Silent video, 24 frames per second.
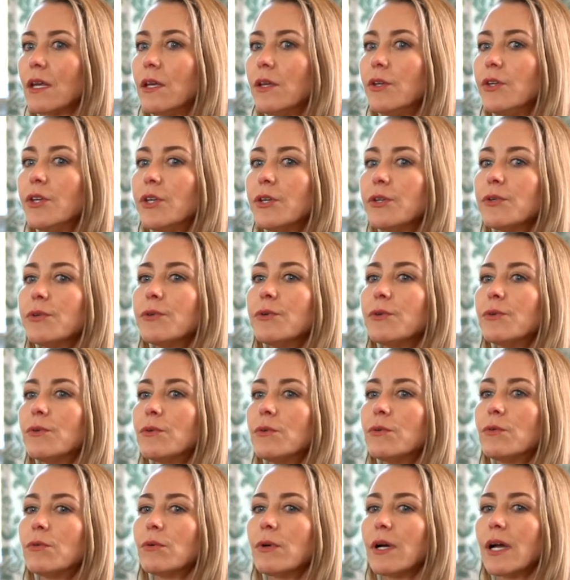
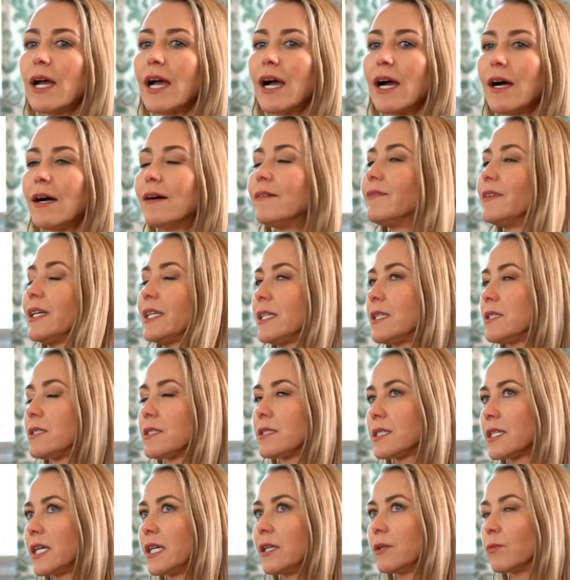you have an
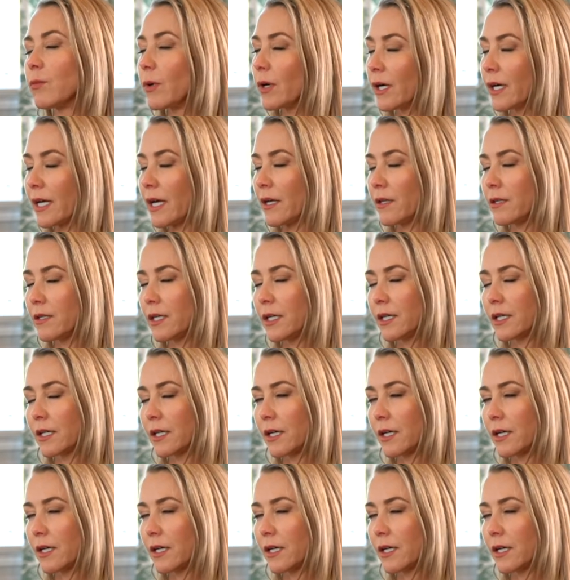insane work ethic,